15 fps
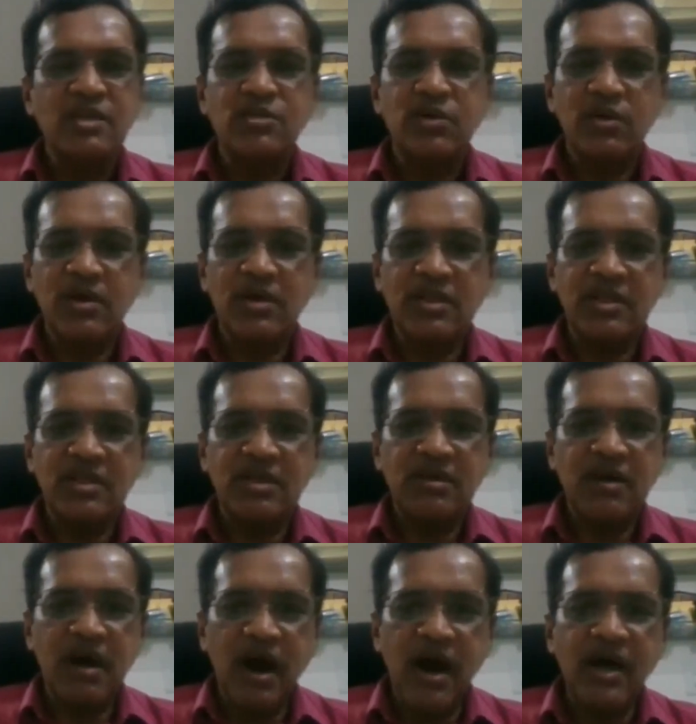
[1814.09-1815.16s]
So
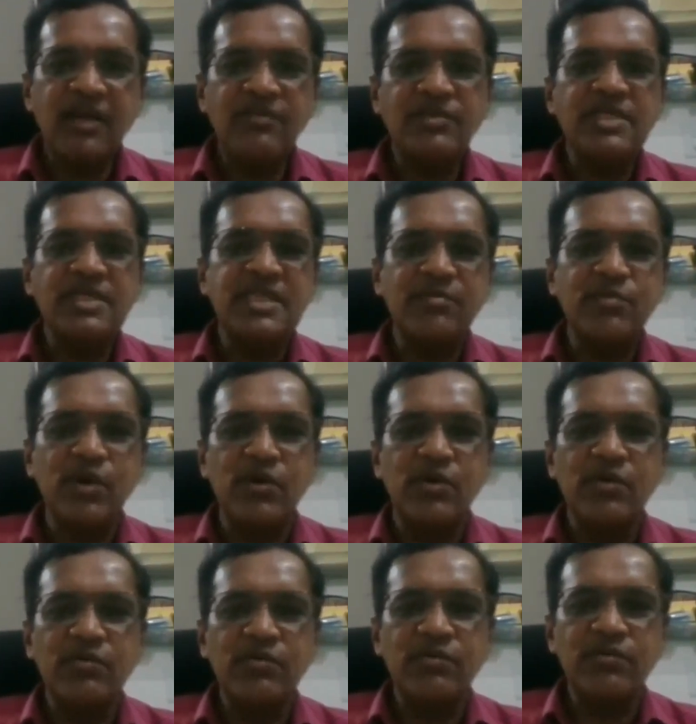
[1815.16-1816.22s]
all of these
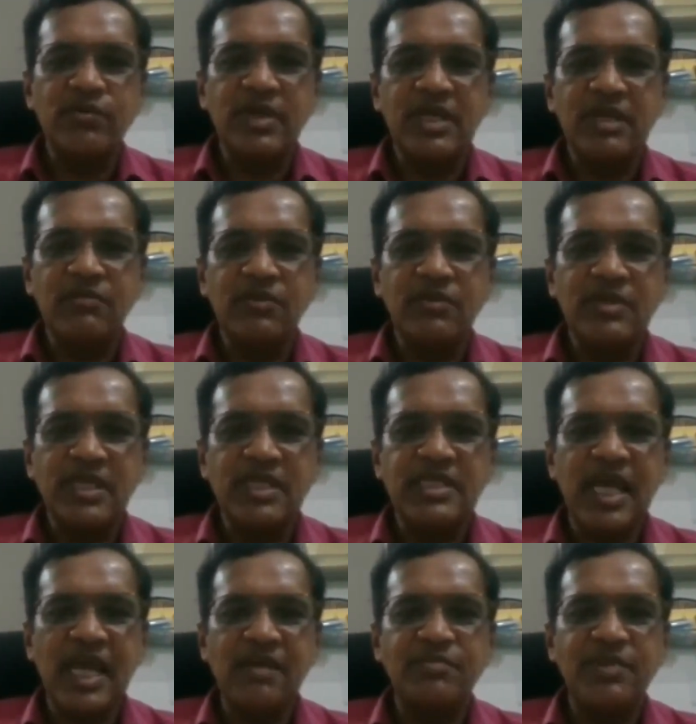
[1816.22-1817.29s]
above will only
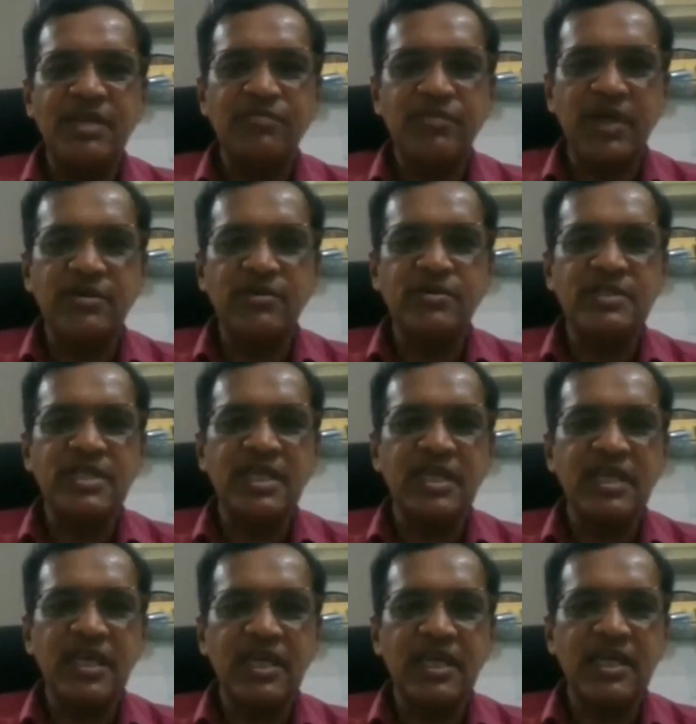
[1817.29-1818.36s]
help in
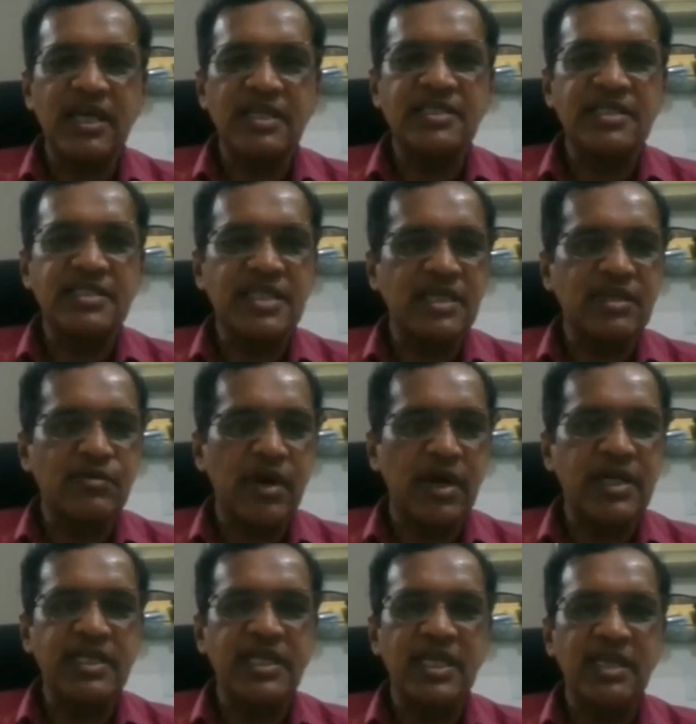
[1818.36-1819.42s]
producing a consistent
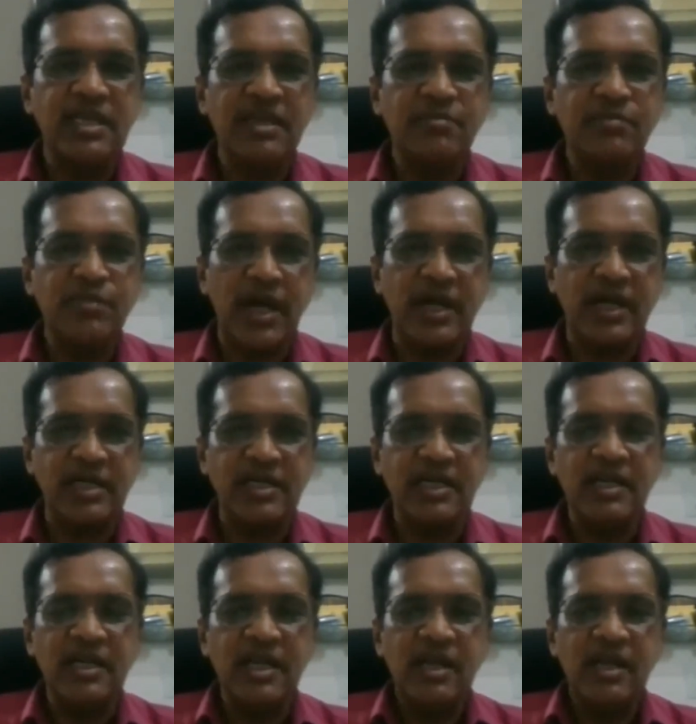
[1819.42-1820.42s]
quality product.